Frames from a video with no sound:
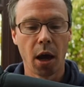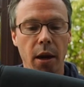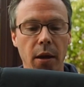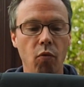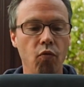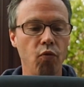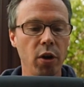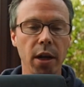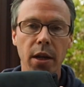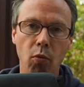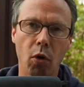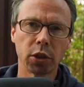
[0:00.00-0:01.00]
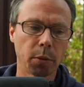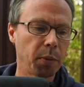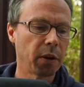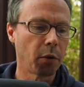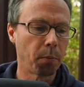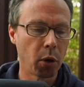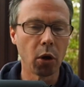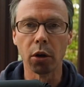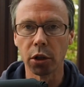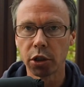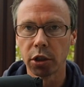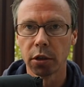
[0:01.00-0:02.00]
And it really was a bit of a
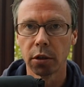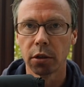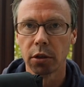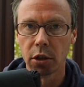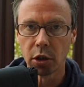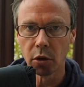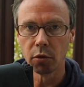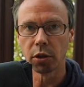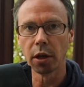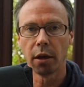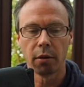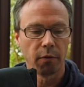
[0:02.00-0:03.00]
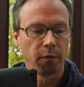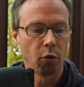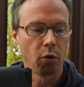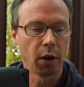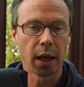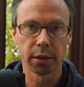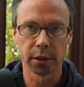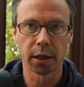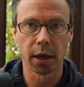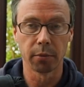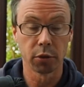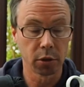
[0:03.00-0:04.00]
push to use it for
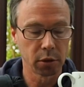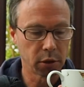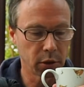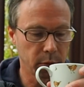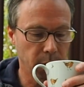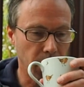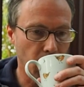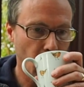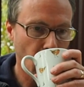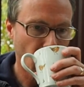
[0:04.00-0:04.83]
landscapes, excuse me.